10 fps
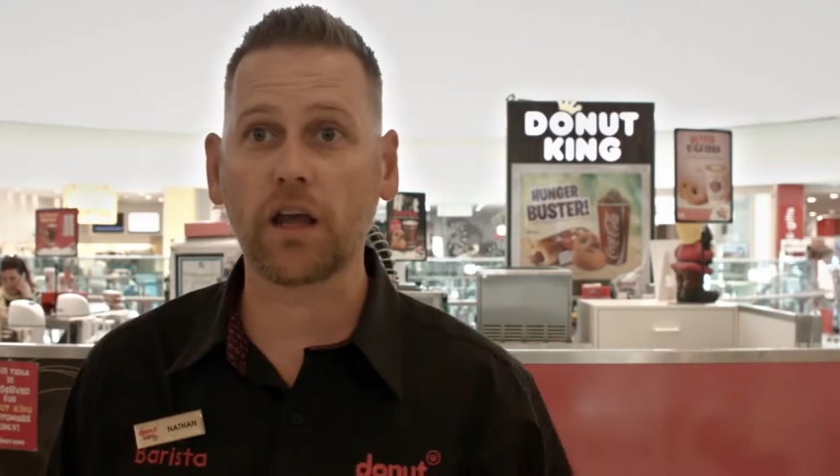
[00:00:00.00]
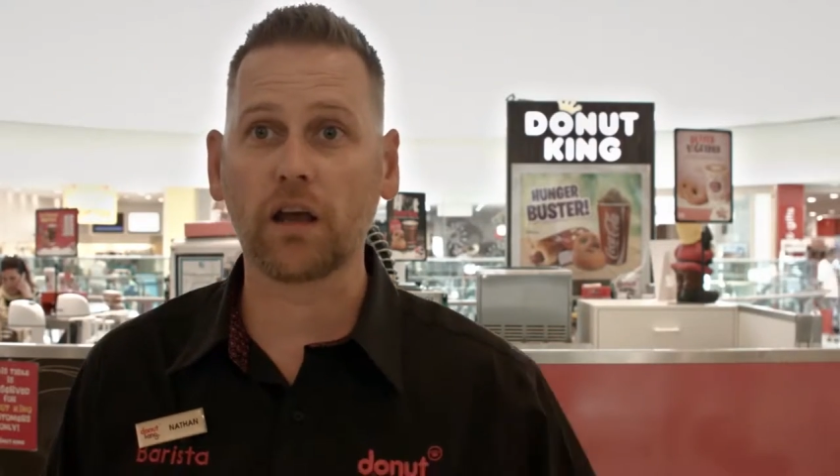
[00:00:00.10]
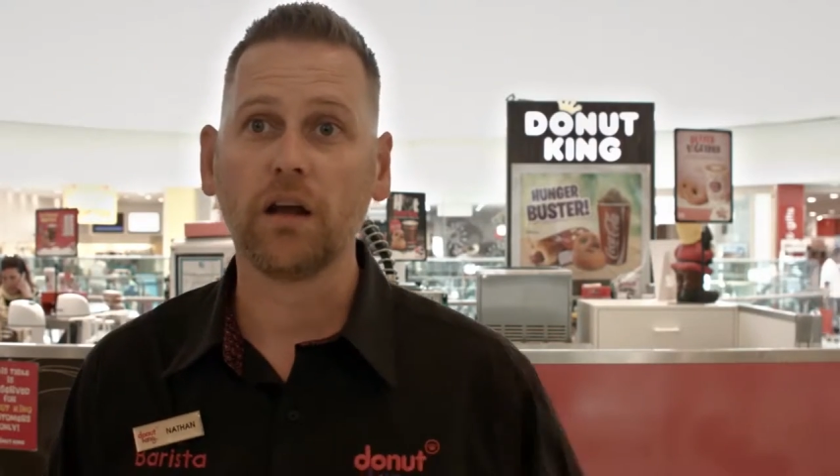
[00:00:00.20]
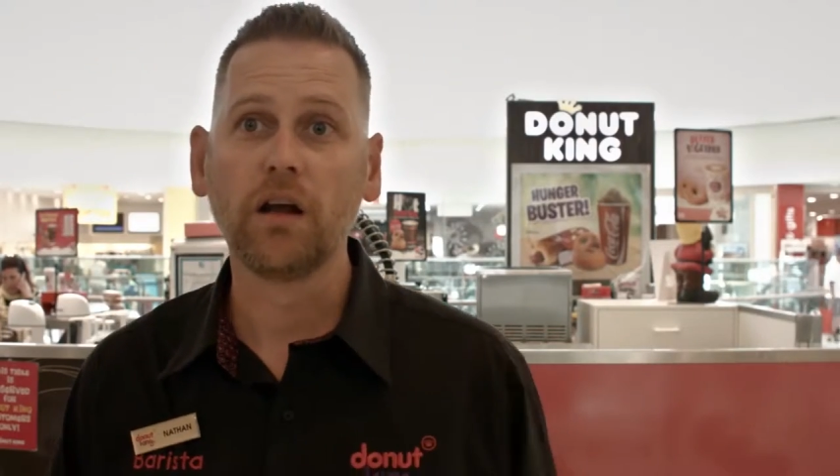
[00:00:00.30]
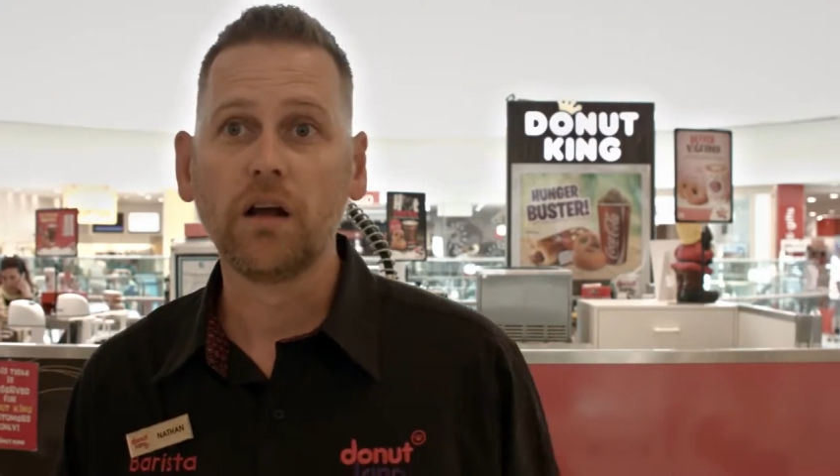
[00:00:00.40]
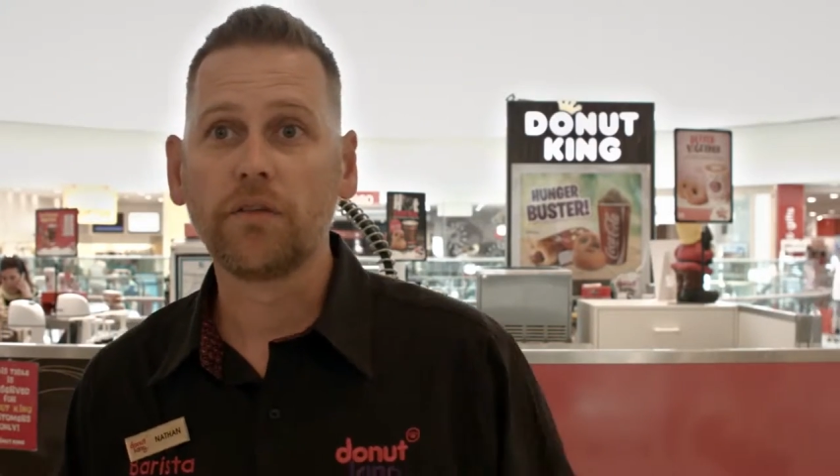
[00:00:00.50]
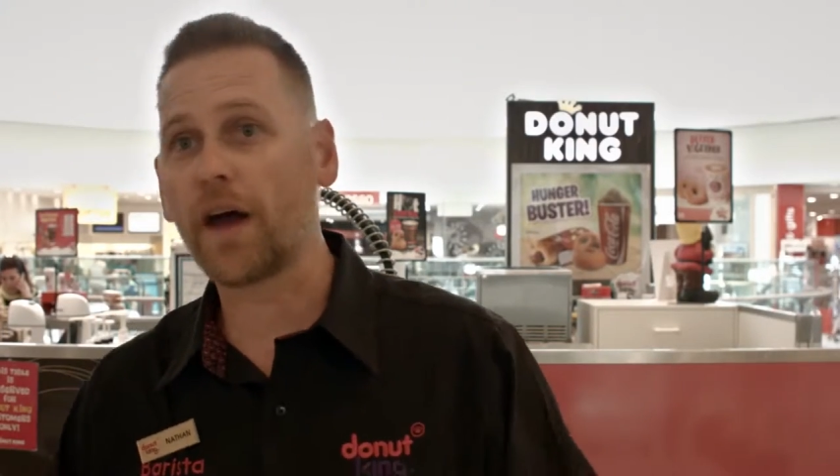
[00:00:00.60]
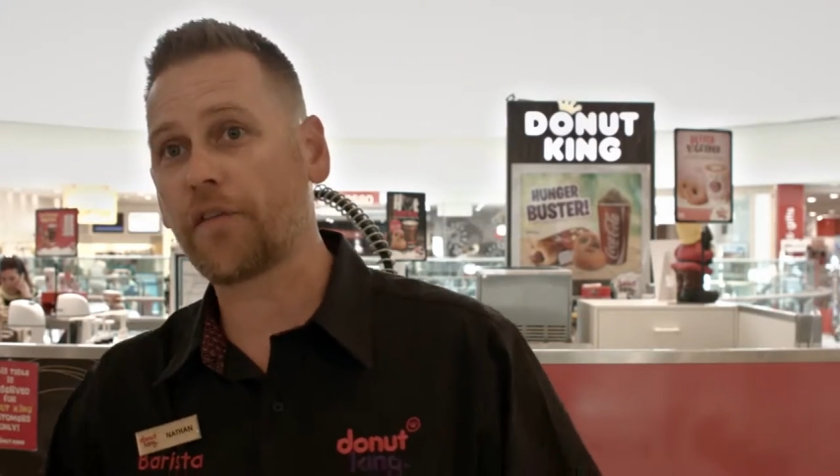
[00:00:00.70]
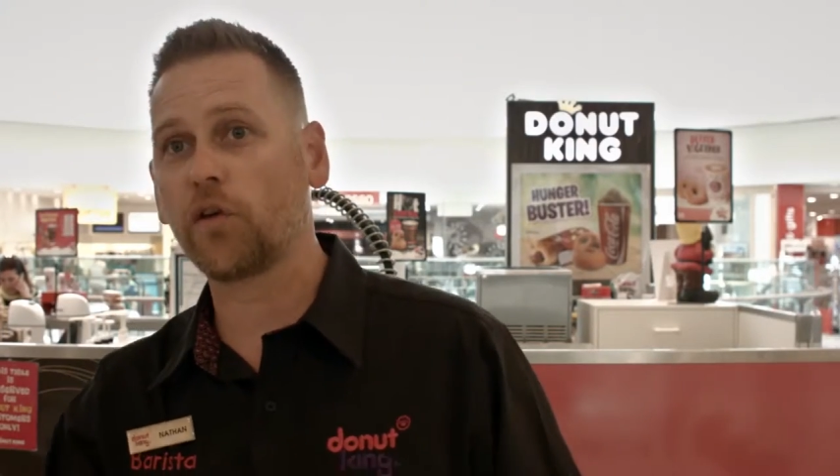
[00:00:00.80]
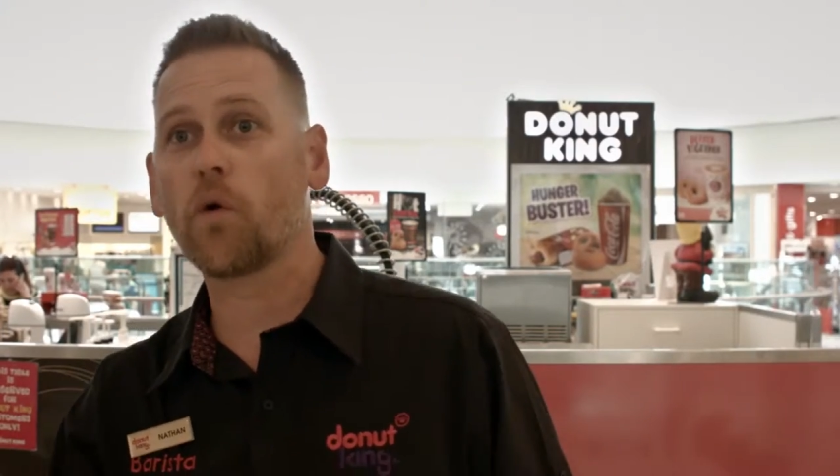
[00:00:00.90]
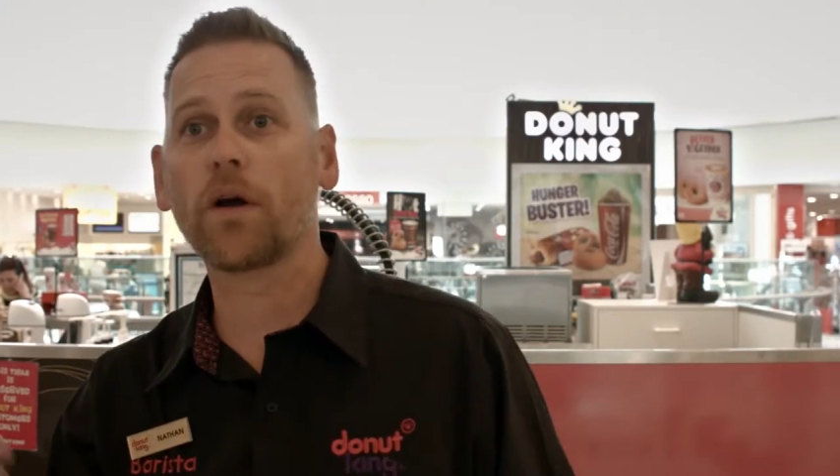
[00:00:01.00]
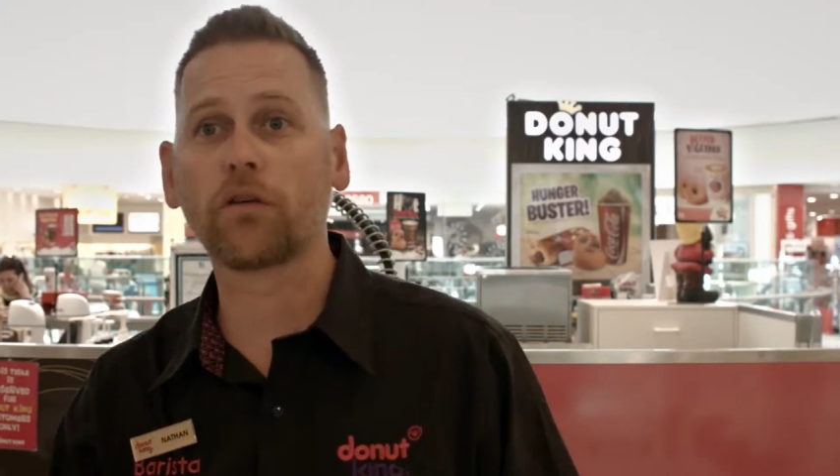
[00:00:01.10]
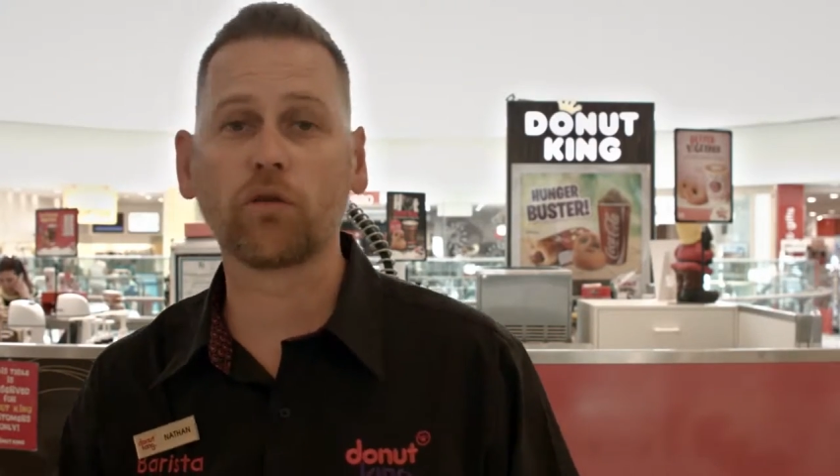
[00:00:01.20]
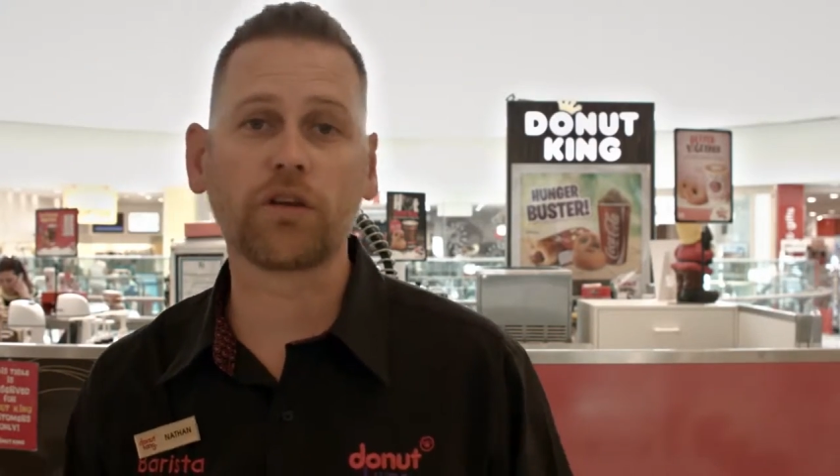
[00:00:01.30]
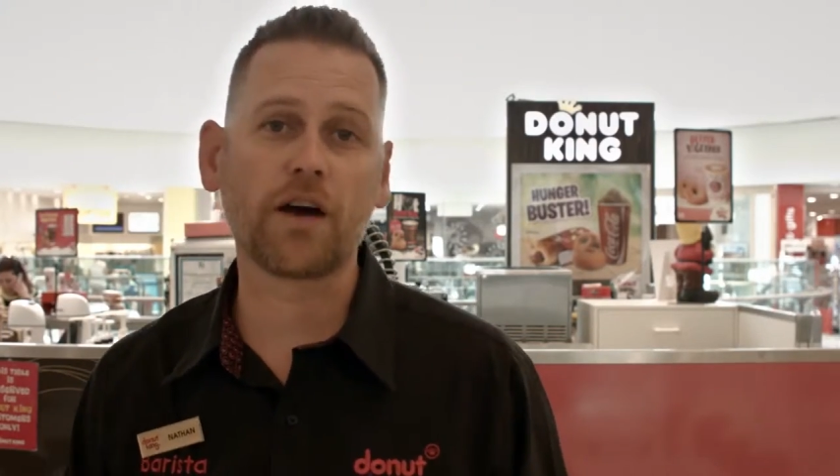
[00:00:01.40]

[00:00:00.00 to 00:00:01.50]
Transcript: King. Nathan always looks